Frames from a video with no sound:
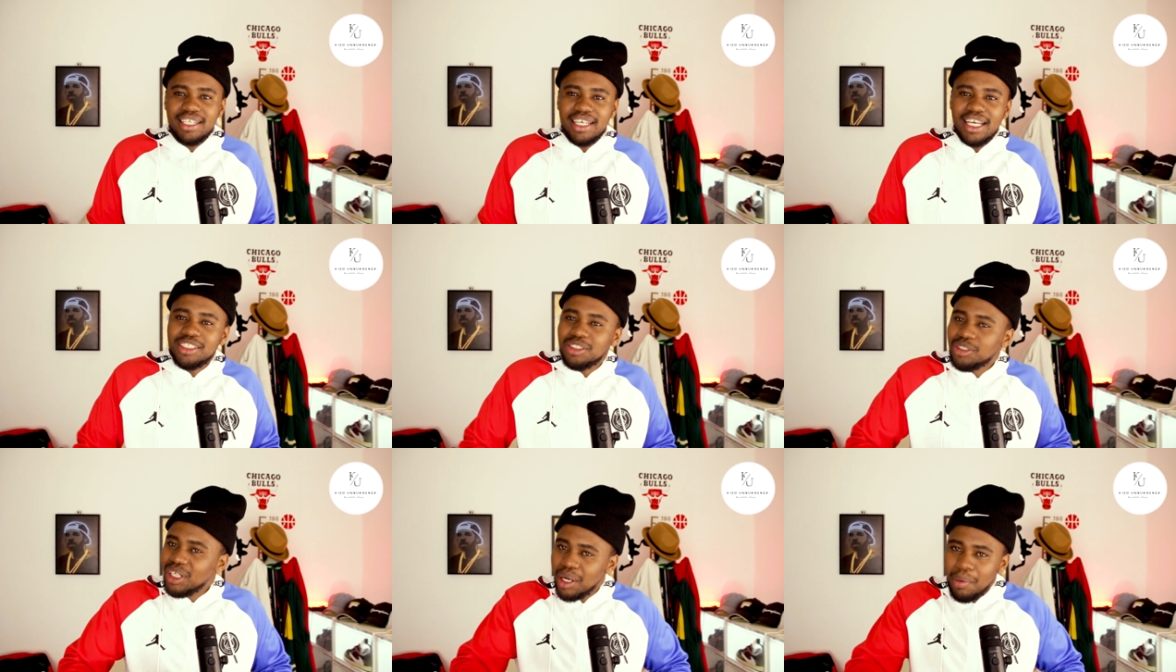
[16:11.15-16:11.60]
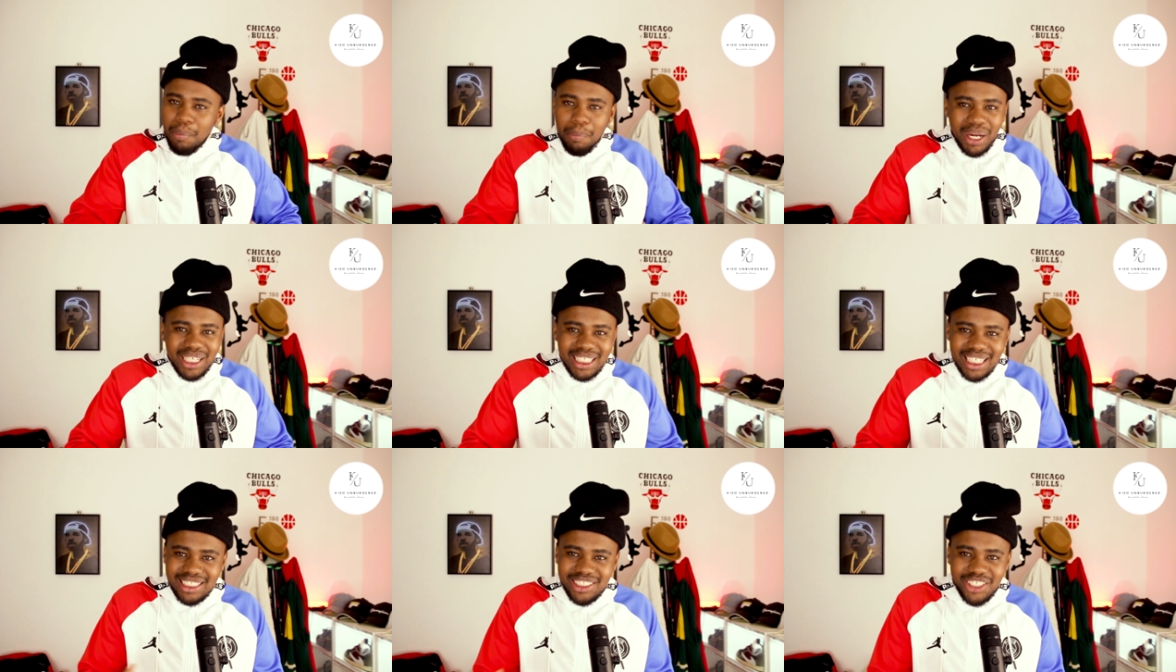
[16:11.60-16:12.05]
It's not a
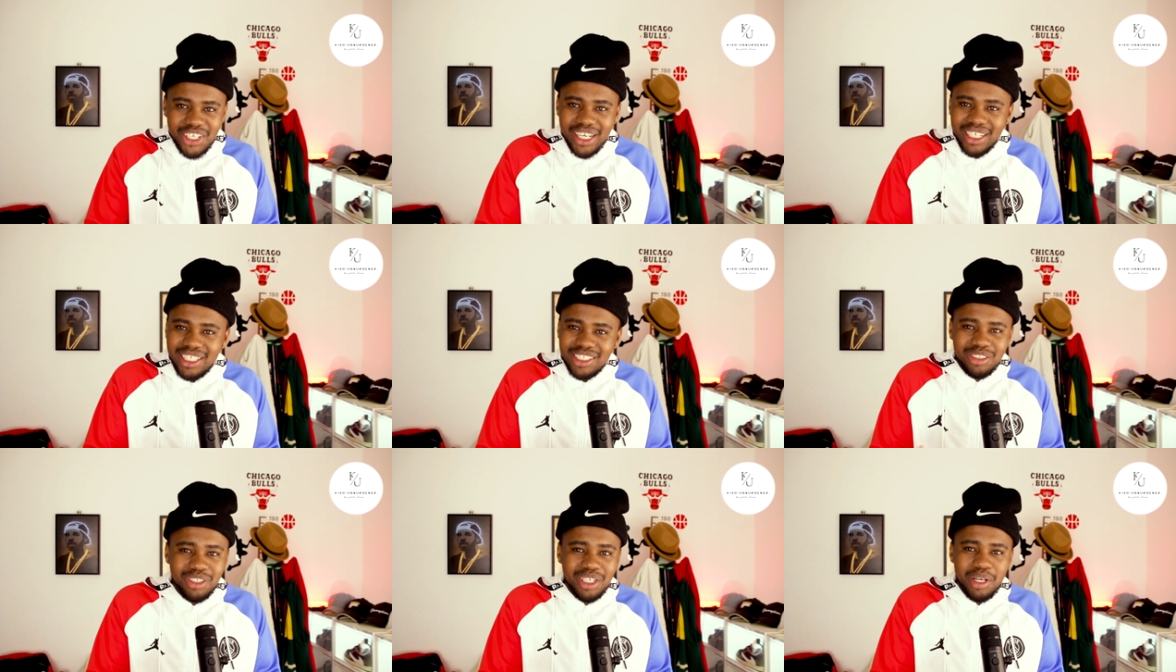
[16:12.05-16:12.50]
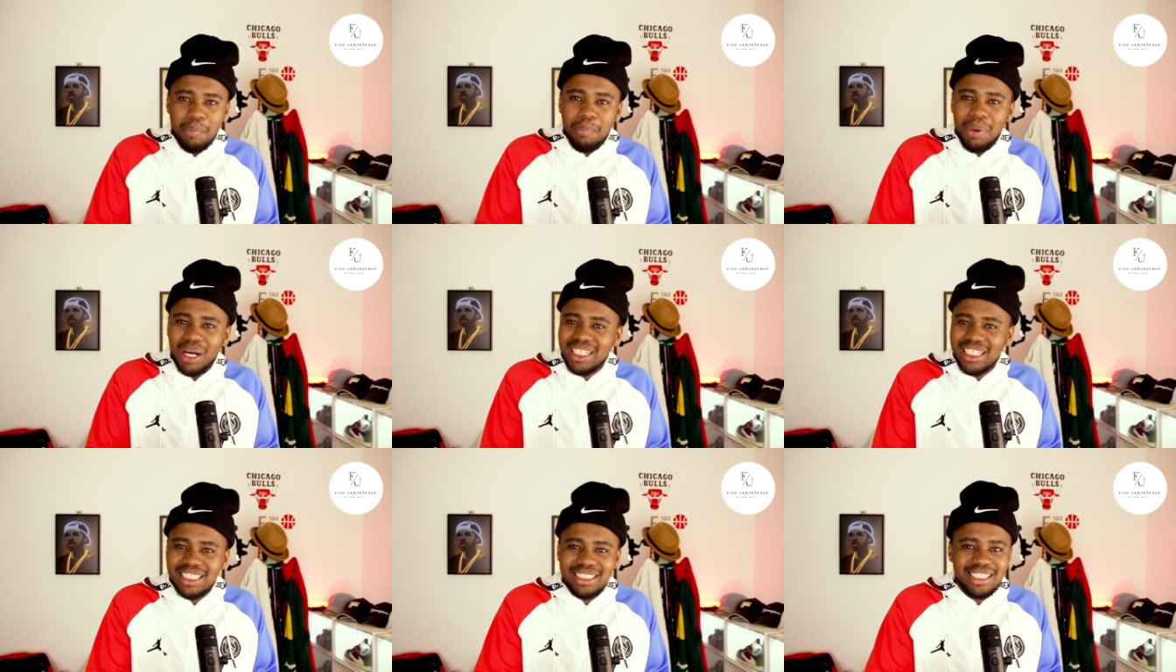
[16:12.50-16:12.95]
barter trade. It's not a
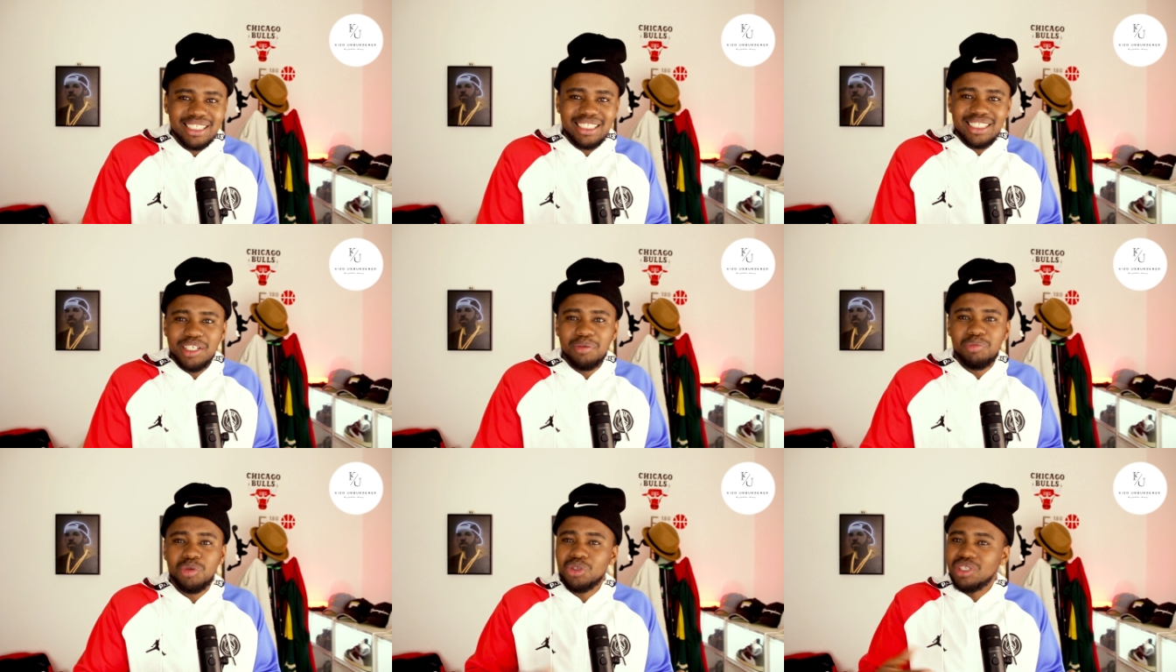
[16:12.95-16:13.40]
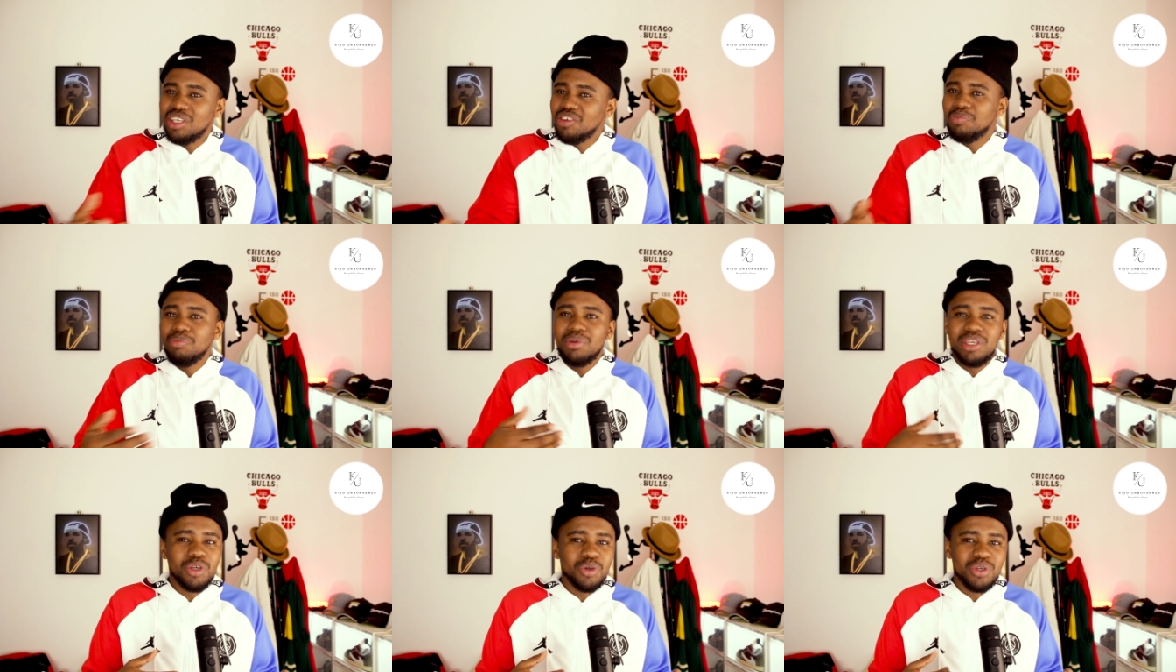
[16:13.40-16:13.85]
barter system. You
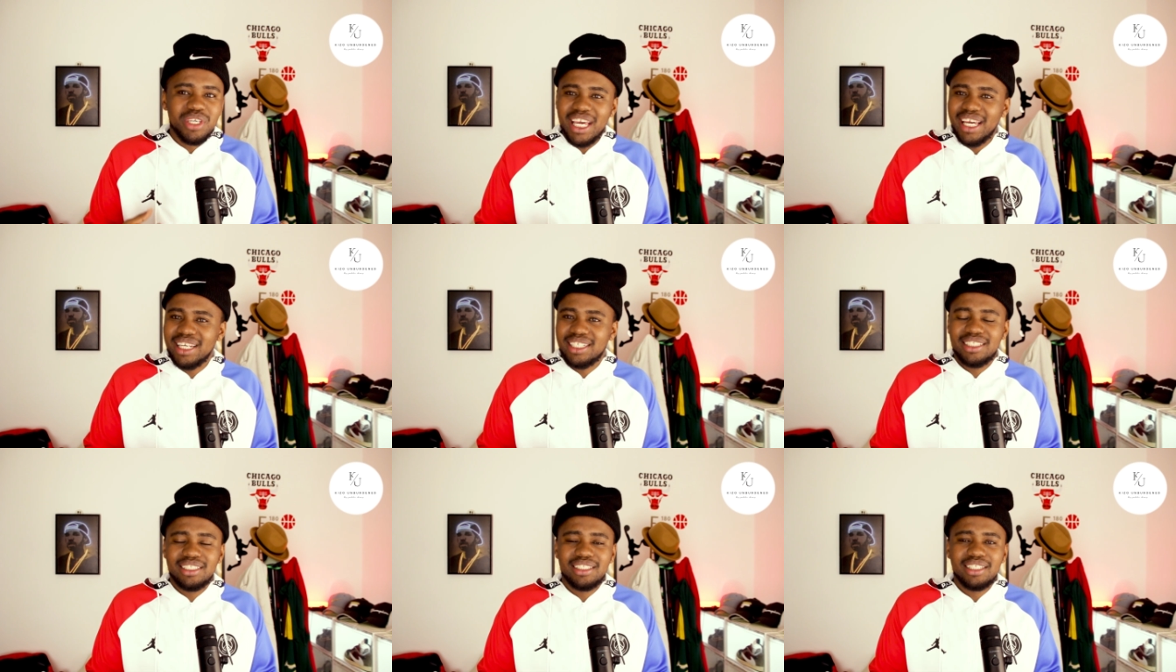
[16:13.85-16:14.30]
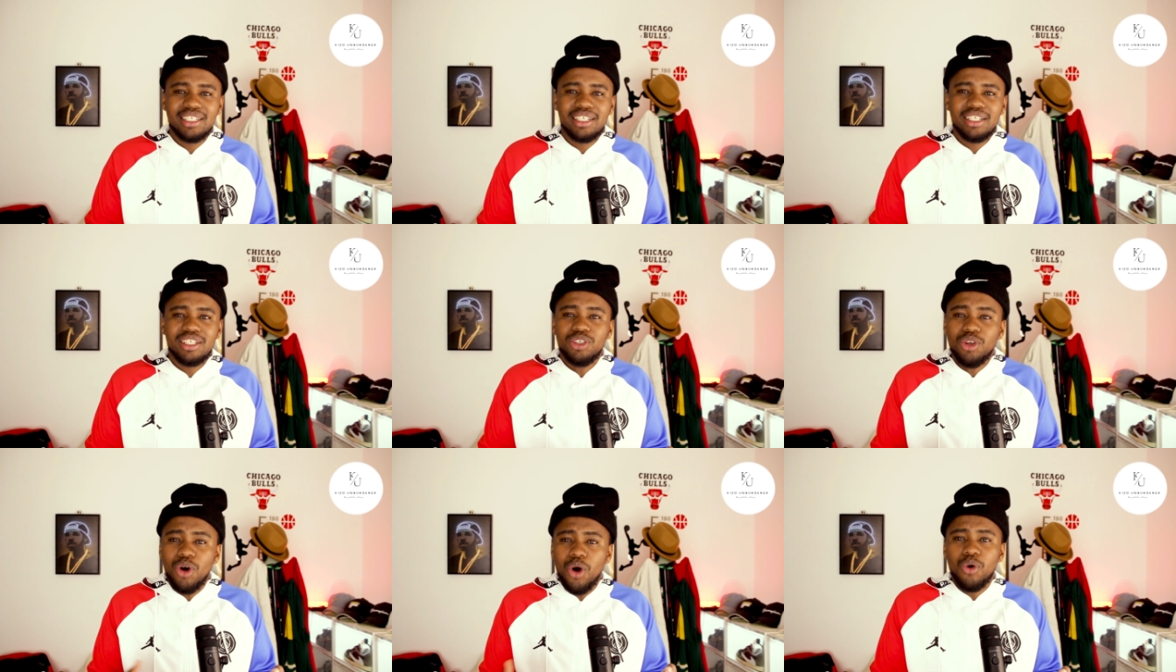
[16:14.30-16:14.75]
give me, you get.
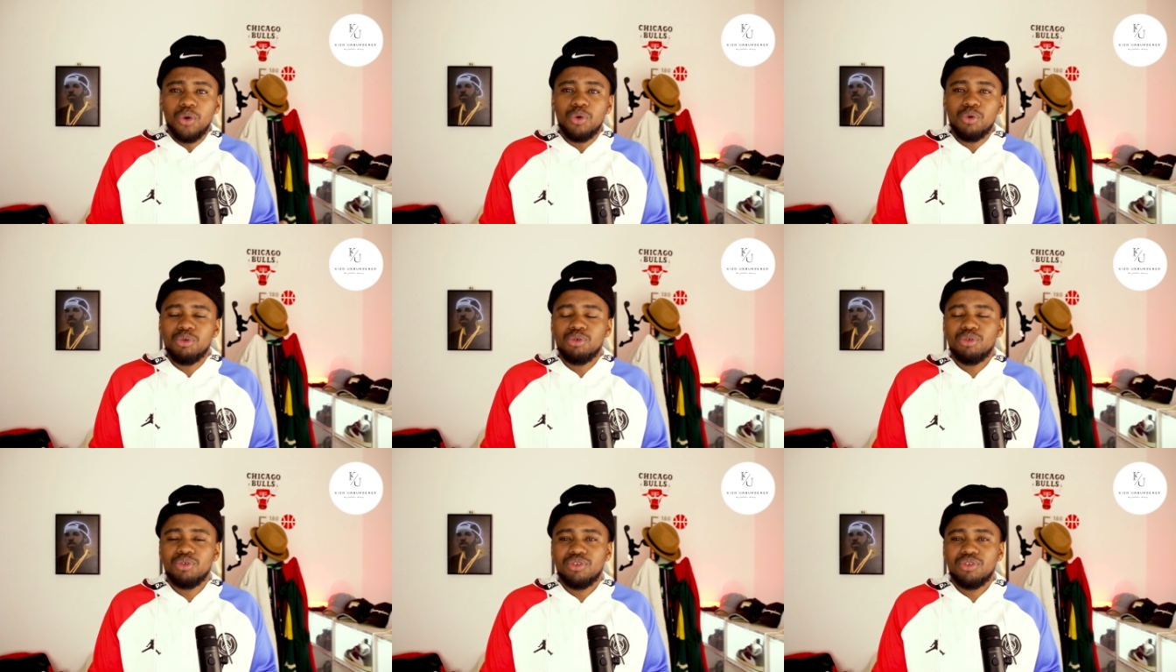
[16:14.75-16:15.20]
No.